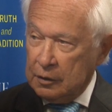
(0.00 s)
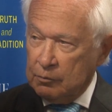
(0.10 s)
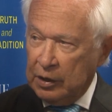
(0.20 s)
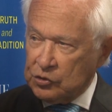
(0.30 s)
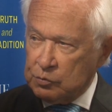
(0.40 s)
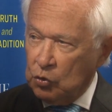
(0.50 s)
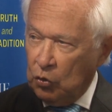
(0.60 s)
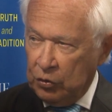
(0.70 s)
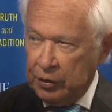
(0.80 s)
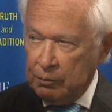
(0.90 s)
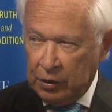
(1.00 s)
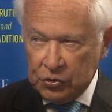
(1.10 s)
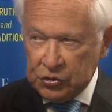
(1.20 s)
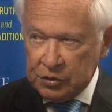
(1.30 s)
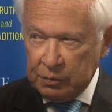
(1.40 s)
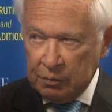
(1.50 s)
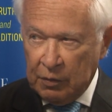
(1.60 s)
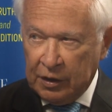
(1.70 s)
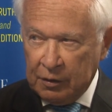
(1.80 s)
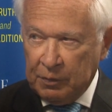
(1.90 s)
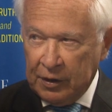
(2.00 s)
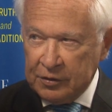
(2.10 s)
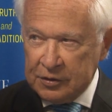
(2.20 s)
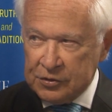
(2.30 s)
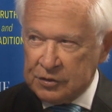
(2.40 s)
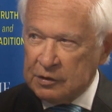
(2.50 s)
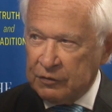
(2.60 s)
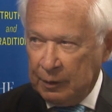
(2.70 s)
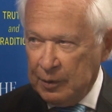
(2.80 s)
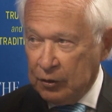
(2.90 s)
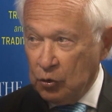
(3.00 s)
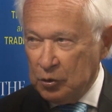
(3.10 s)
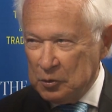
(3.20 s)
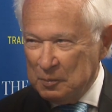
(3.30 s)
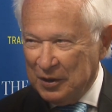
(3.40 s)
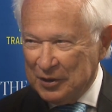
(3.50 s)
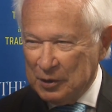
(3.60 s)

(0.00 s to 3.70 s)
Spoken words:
much more than most minor parties, if I may call you a minor